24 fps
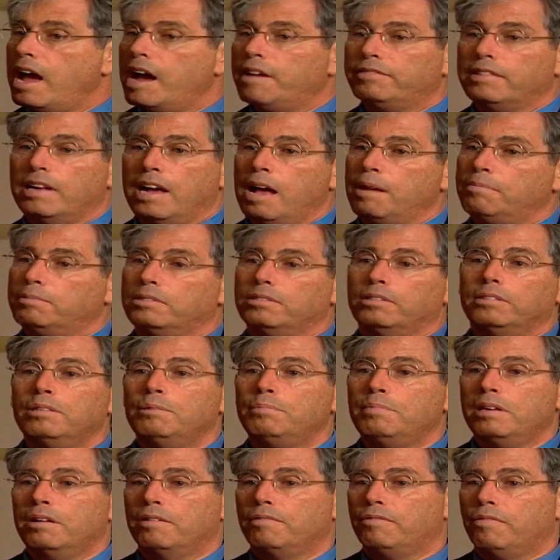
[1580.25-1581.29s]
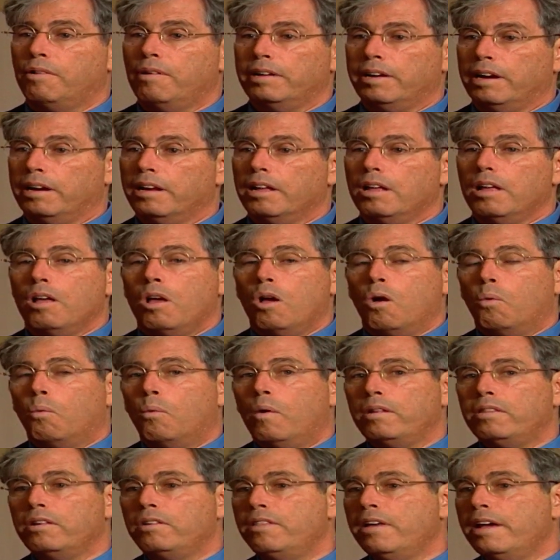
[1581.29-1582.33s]
have to absolutely be avoided.
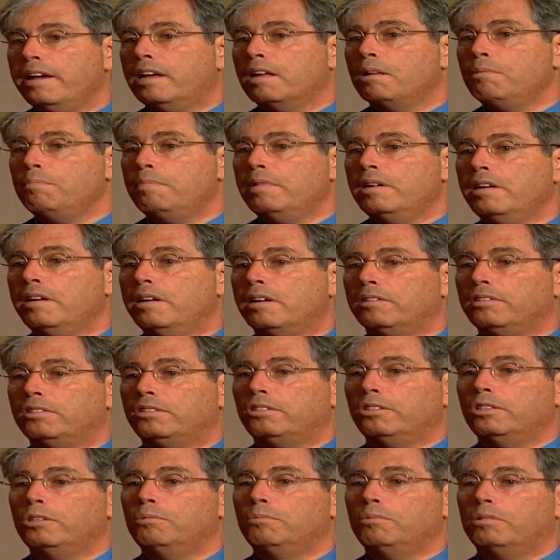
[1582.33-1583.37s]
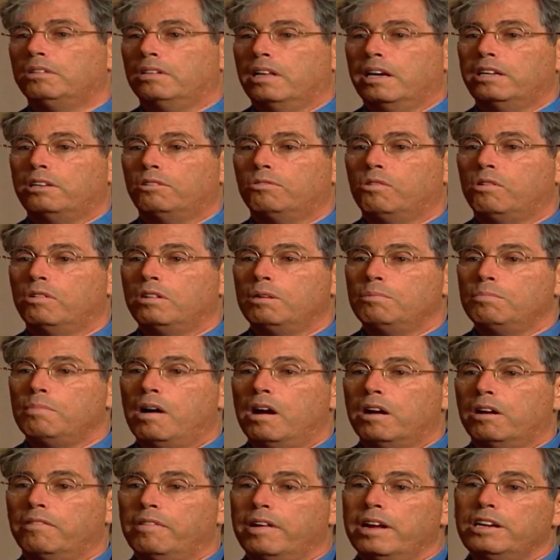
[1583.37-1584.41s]
Whether they can be consumed later on in
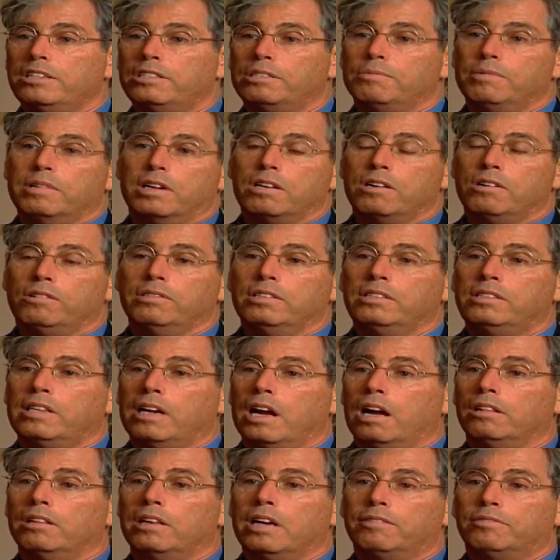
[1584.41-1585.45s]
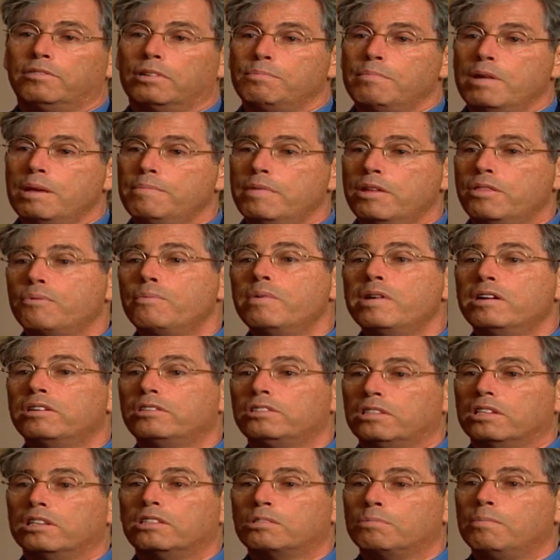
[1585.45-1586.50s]
moderation, we can only tell after maybe 3 or
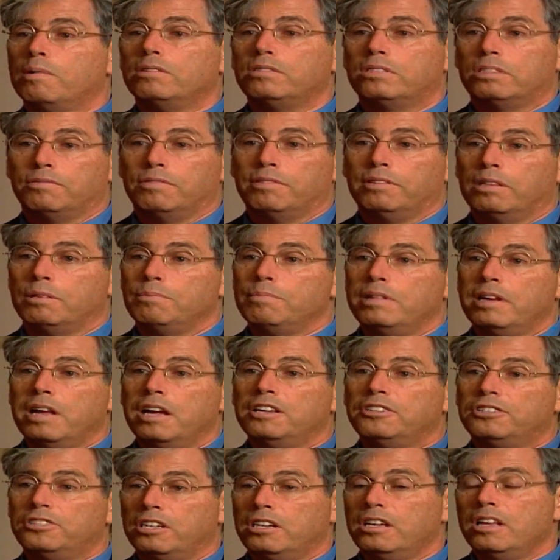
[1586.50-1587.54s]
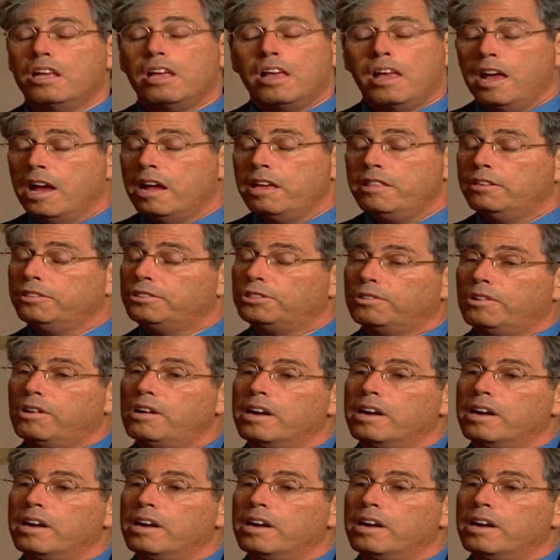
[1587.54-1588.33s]
6 months of elimination, and then